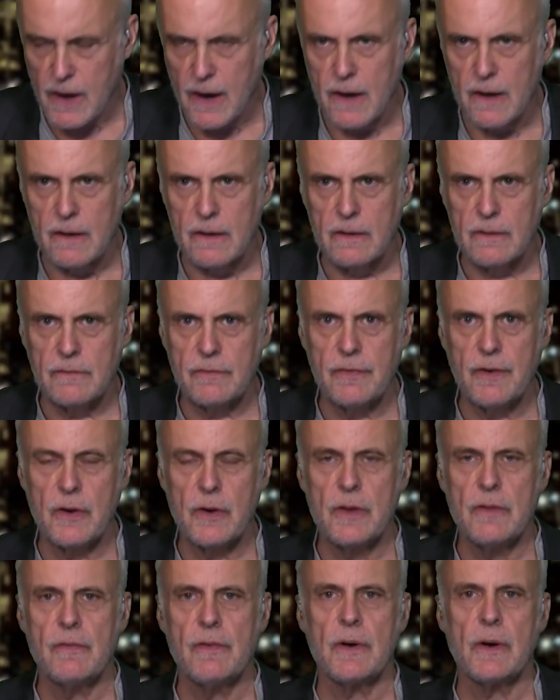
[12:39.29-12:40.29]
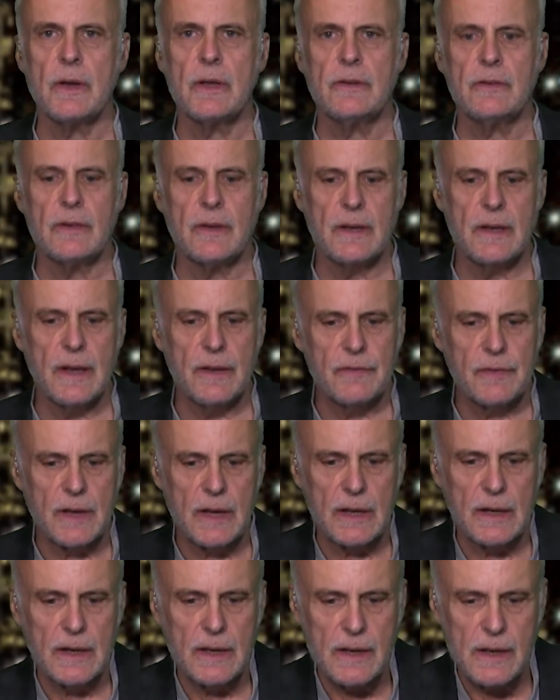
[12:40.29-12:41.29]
are very, very significant.